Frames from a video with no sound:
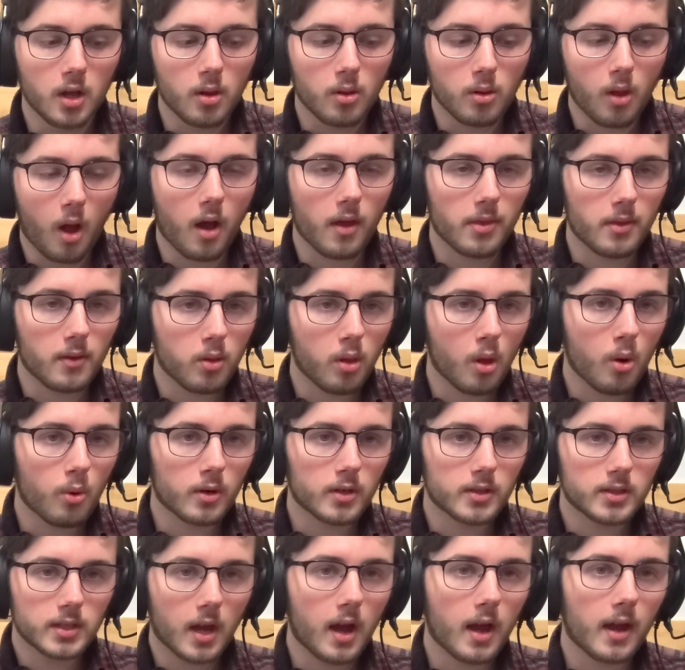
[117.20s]
on the lower
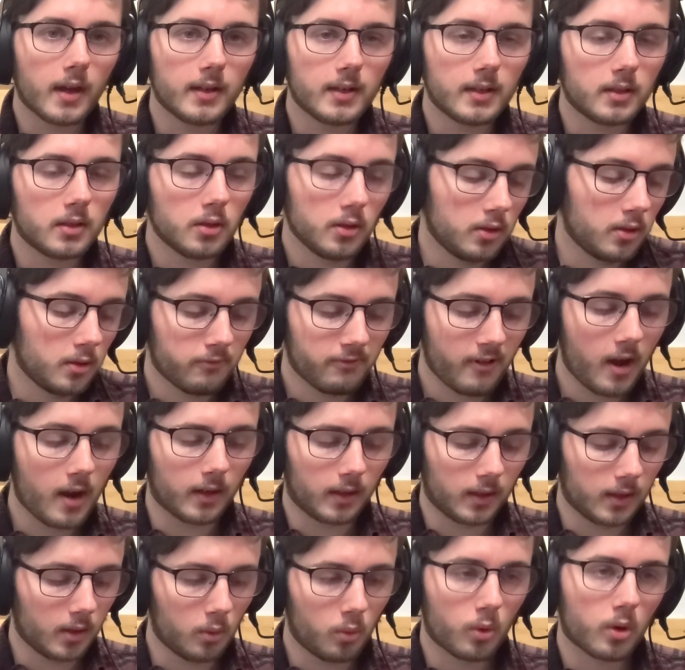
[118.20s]
side, and you're fine,
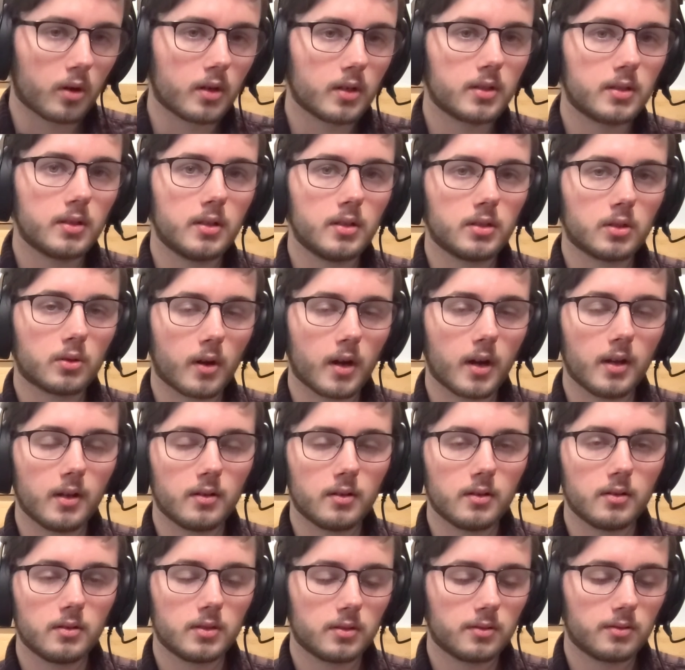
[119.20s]
and it works, and it's great, and
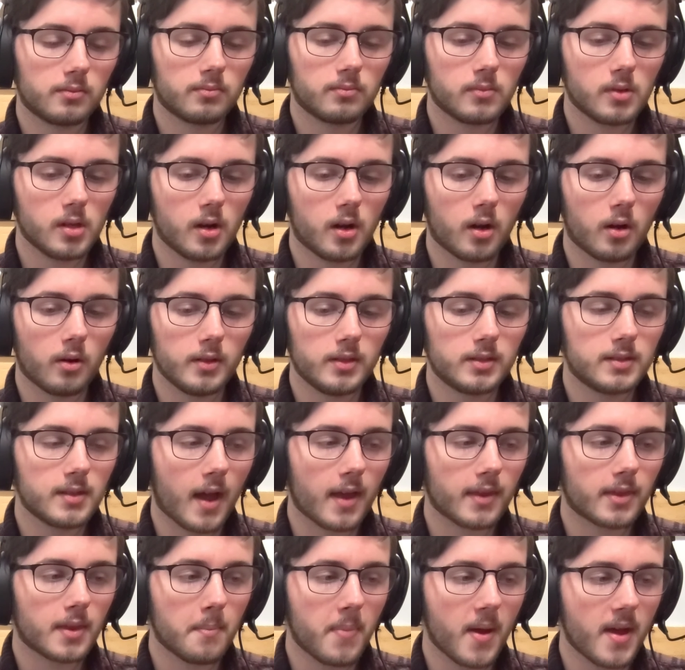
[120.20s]
it's
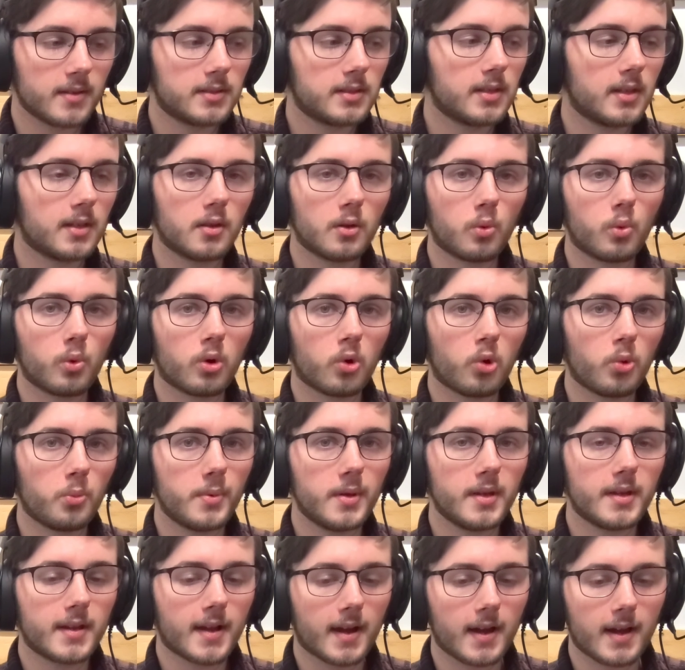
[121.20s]
not the best thing in the world
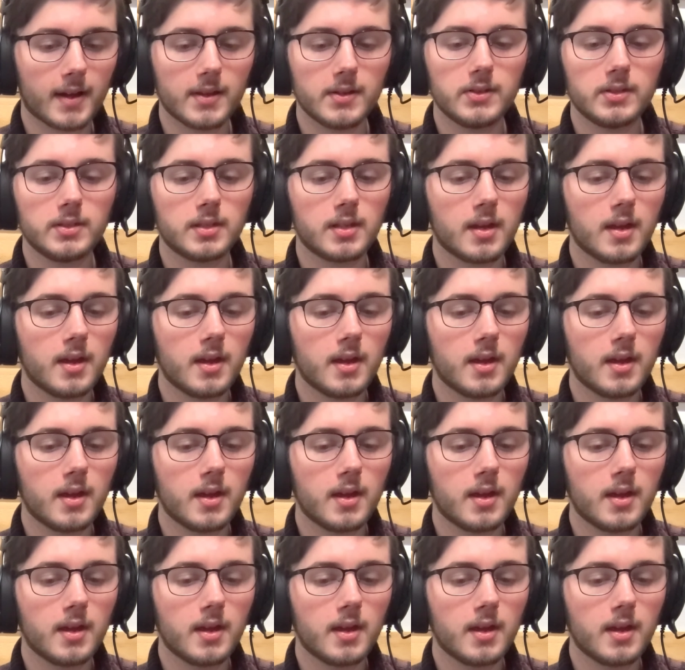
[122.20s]
because